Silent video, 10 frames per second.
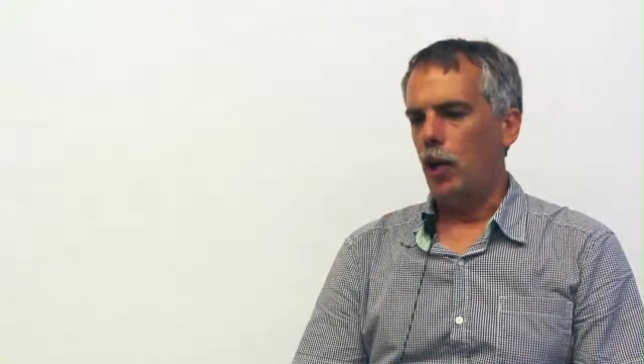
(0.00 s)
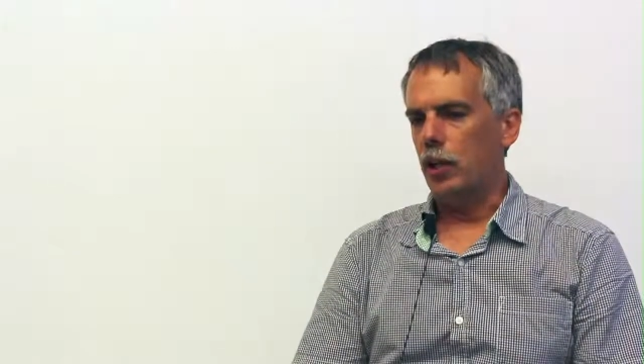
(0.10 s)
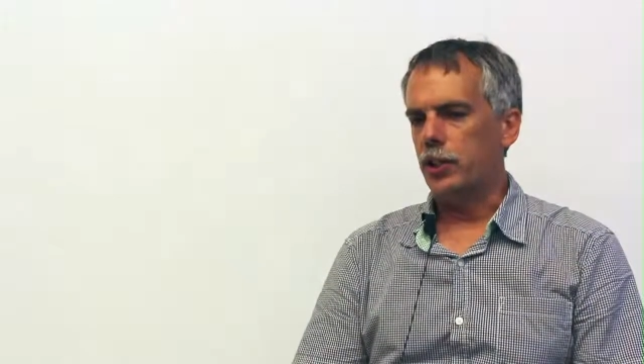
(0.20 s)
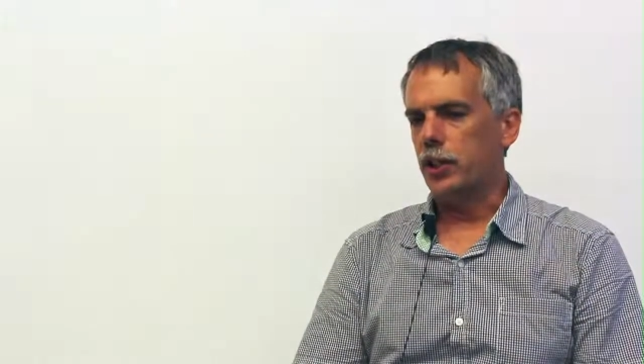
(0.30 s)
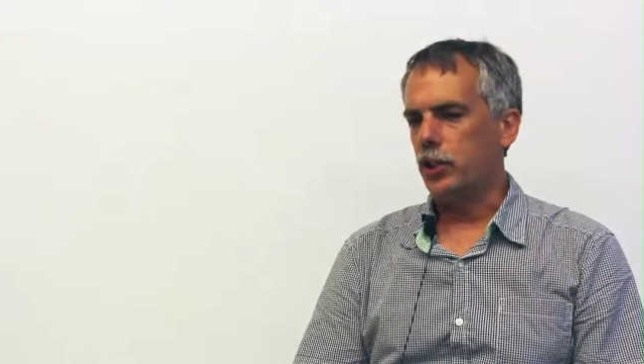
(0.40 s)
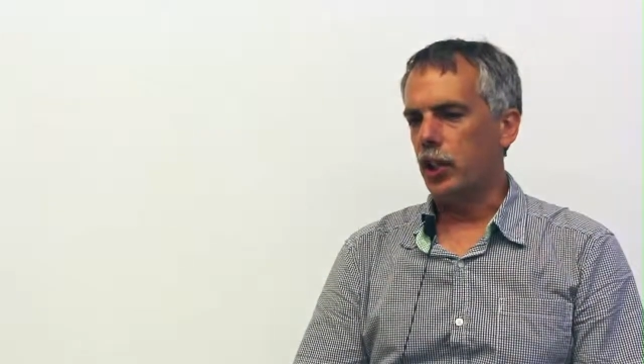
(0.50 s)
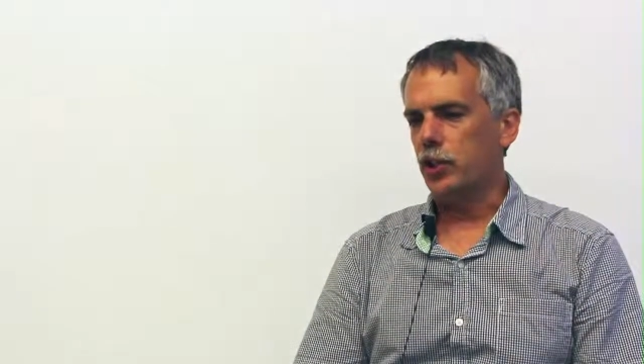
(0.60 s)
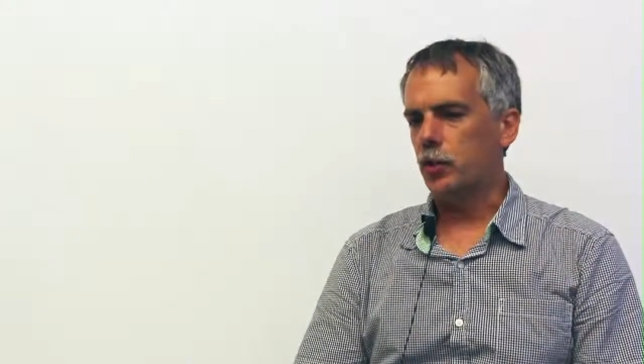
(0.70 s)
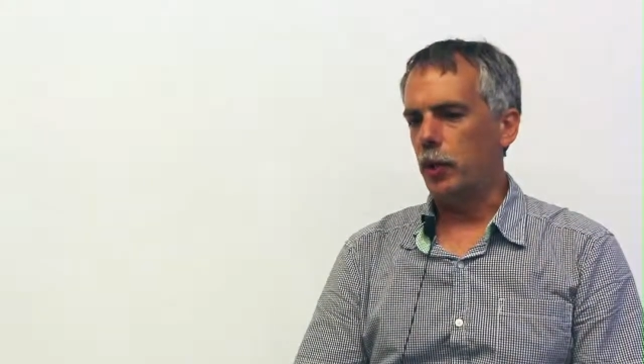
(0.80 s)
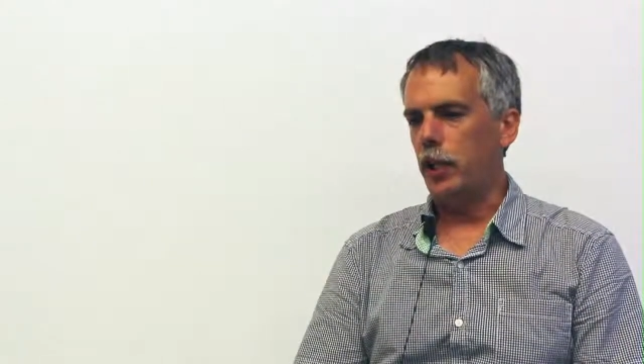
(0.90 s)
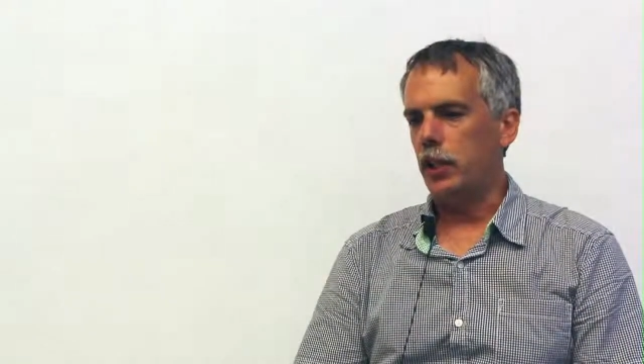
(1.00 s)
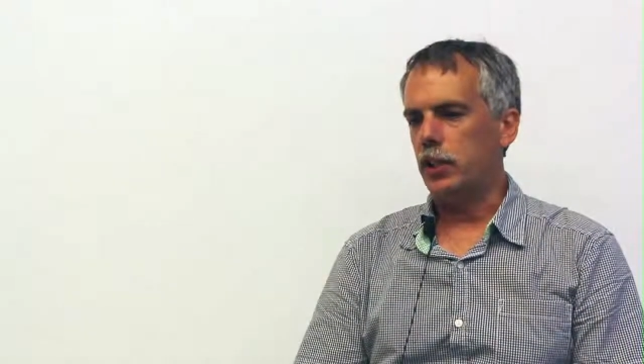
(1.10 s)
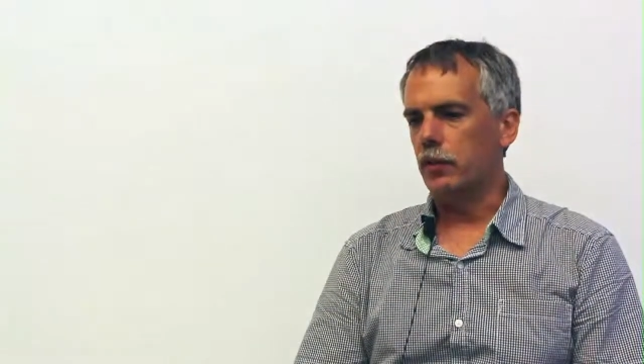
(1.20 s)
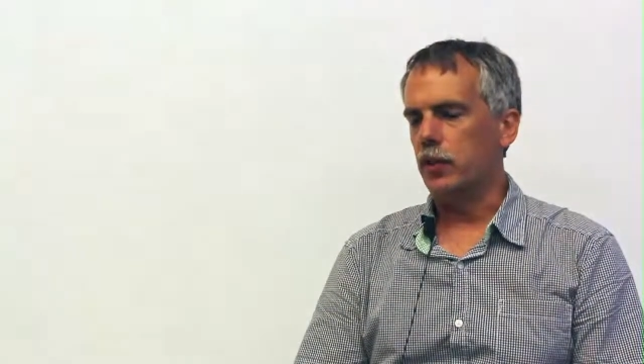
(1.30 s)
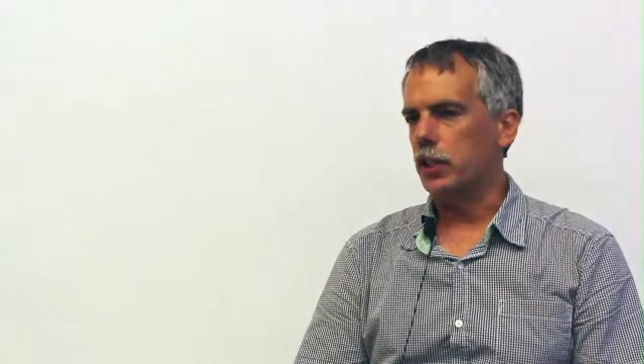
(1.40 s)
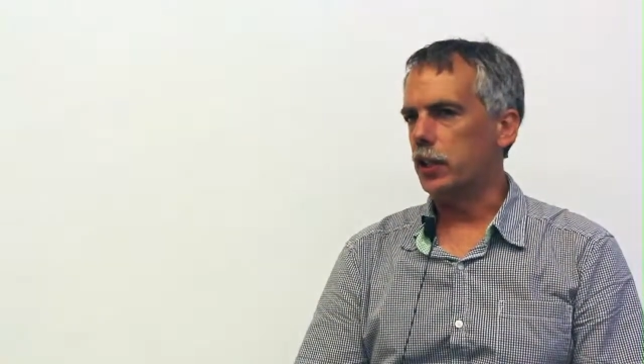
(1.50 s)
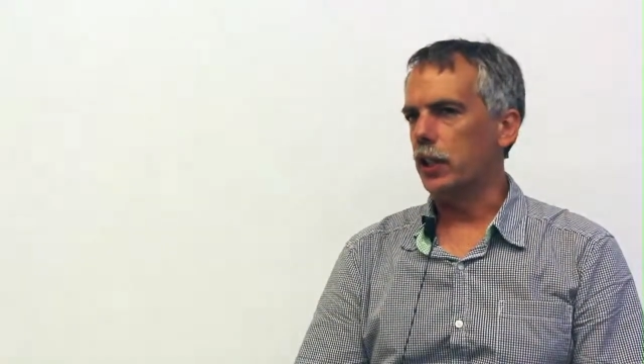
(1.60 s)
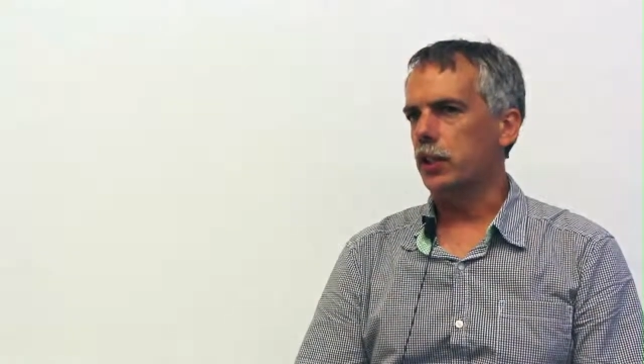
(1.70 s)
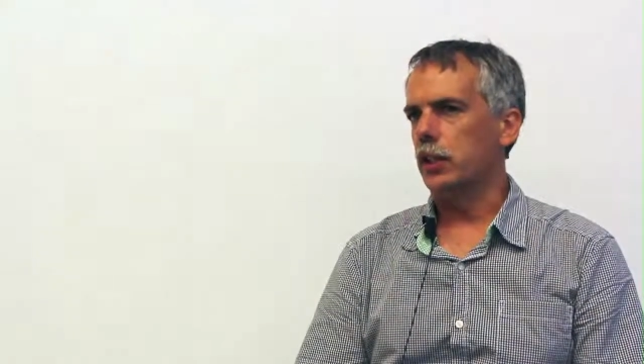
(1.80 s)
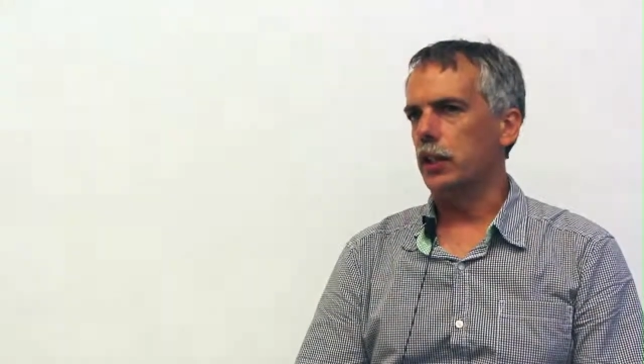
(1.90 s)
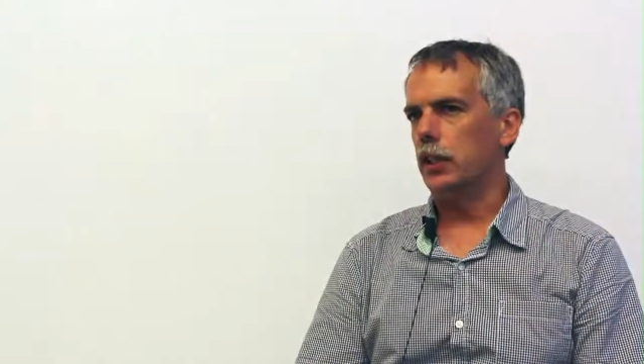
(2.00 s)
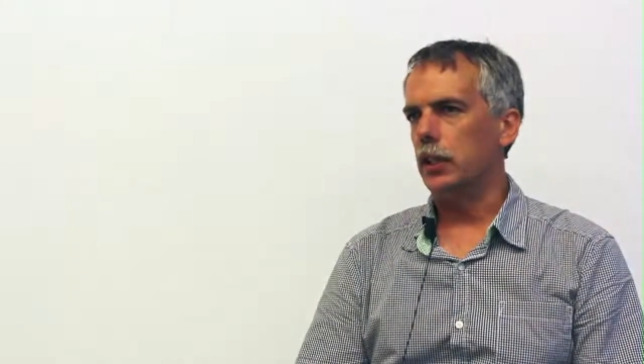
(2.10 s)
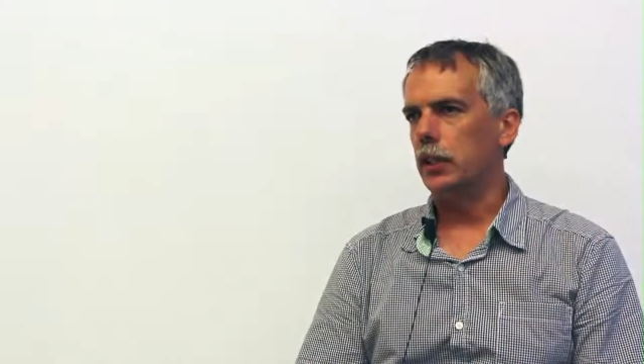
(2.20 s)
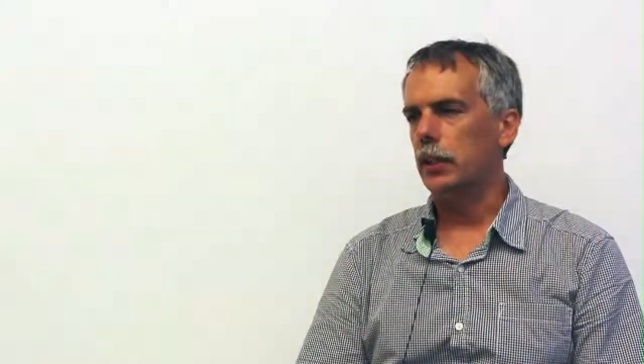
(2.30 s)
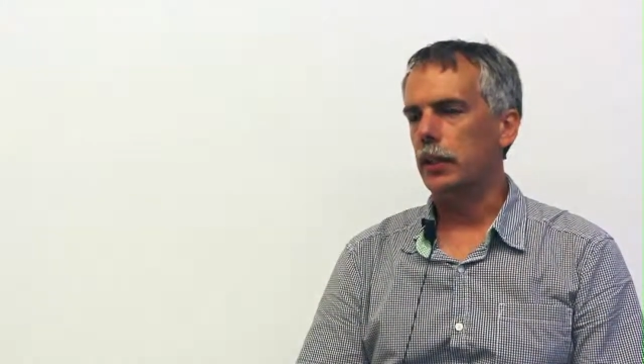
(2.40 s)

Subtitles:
suggest ways of discussing